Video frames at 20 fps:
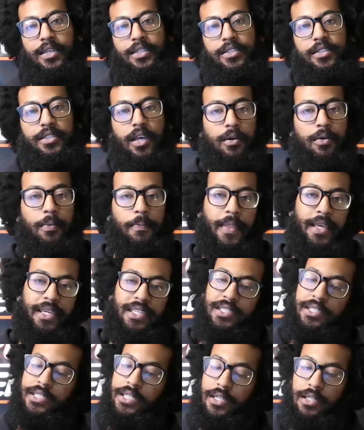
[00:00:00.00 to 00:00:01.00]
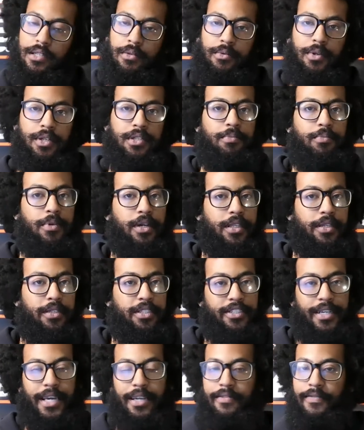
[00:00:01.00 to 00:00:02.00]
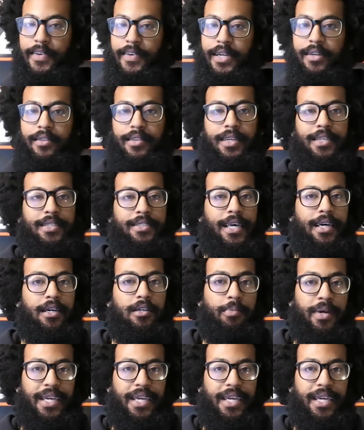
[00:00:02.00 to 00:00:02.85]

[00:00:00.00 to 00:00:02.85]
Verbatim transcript: So he's chilling with his brother. He's trying to figure things out,